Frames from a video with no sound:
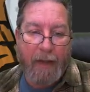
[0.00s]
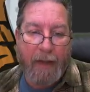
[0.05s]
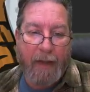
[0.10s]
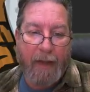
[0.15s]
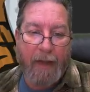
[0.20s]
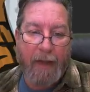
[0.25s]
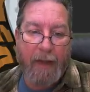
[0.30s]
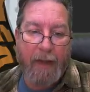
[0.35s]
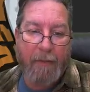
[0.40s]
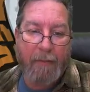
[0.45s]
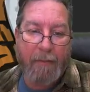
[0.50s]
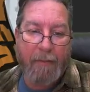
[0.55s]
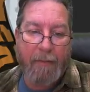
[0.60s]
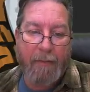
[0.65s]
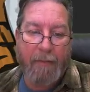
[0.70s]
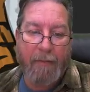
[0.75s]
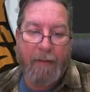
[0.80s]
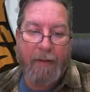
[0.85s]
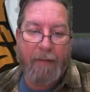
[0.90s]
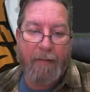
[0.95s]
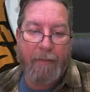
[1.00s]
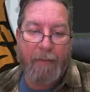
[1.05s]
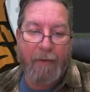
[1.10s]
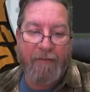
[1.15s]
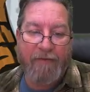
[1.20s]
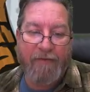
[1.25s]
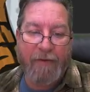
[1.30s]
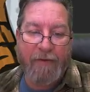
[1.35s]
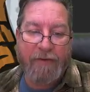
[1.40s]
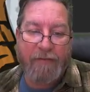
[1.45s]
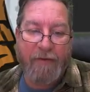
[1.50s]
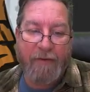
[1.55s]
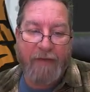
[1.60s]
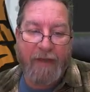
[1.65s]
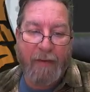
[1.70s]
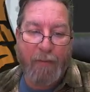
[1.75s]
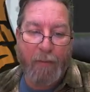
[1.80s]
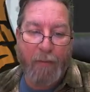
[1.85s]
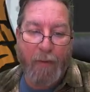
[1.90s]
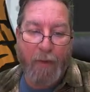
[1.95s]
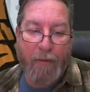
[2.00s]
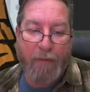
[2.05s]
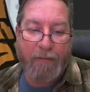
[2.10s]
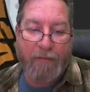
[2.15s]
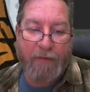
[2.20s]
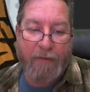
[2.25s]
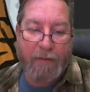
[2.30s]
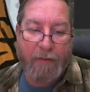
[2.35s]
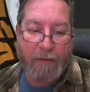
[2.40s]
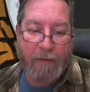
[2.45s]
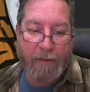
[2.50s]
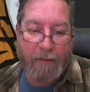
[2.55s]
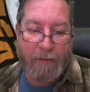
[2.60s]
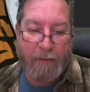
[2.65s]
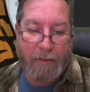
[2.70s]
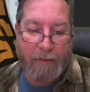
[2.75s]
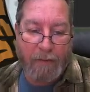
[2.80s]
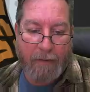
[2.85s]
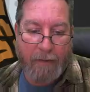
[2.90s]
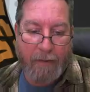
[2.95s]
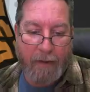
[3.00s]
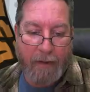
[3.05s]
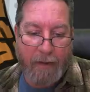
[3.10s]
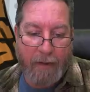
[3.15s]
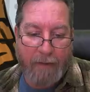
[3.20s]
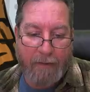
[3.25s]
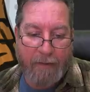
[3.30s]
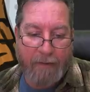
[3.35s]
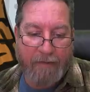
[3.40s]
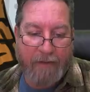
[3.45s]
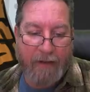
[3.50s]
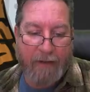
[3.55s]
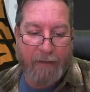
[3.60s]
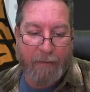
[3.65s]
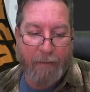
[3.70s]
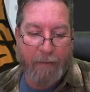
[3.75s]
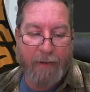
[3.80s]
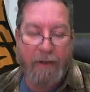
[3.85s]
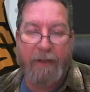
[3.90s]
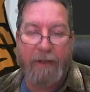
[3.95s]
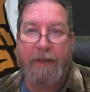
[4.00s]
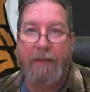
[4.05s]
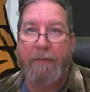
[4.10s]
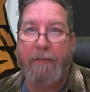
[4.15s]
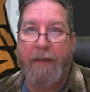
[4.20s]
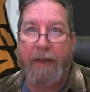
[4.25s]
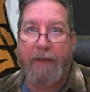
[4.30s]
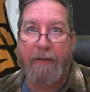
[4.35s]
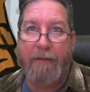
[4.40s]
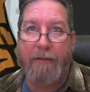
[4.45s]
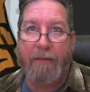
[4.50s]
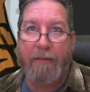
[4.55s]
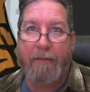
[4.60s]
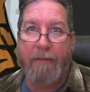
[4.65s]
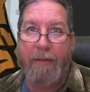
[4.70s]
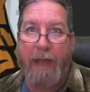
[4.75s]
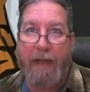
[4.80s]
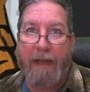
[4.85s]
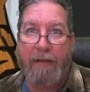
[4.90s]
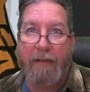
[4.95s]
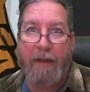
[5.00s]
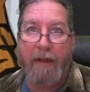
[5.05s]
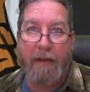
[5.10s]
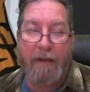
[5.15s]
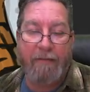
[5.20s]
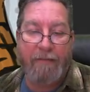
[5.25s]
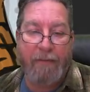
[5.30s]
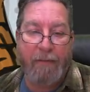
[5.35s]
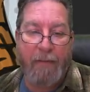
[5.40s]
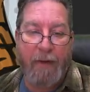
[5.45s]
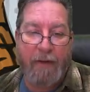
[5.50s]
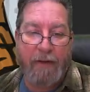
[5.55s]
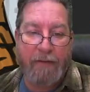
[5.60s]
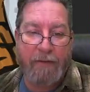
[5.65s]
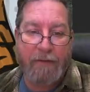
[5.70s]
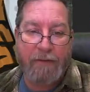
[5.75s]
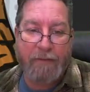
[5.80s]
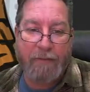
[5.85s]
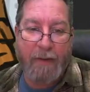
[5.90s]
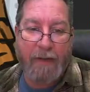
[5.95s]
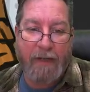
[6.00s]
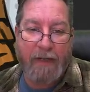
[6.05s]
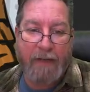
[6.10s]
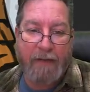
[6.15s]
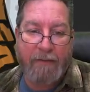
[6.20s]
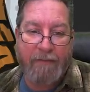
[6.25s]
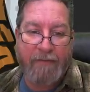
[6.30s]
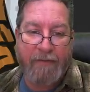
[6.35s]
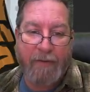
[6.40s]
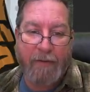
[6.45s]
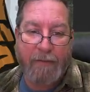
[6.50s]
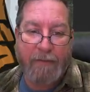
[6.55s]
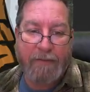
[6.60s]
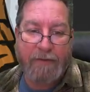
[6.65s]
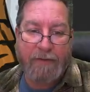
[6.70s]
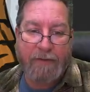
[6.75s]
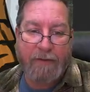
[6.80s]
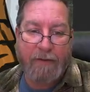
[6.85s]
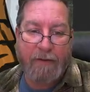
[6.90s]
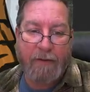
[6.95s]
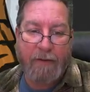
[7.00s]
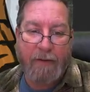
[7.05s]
Um, well, first of all, they won't. Uh, they've got a really big backlog of directors making films.